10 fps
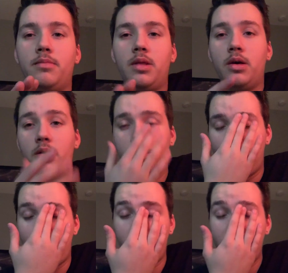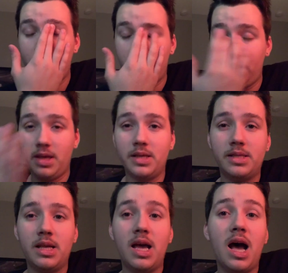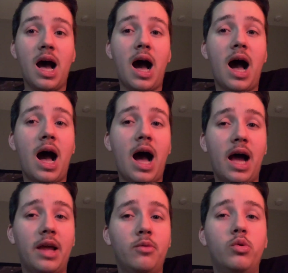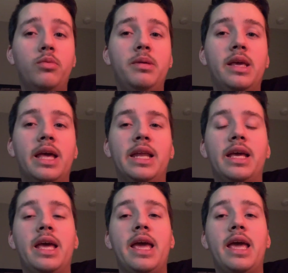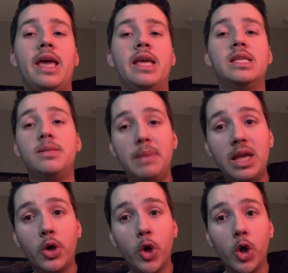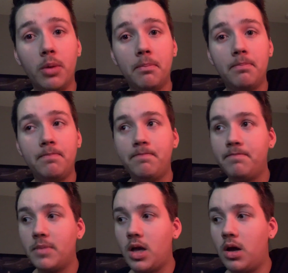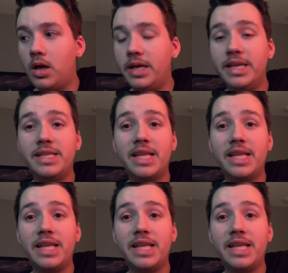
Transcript: the point is, I will be getting a speaker. He's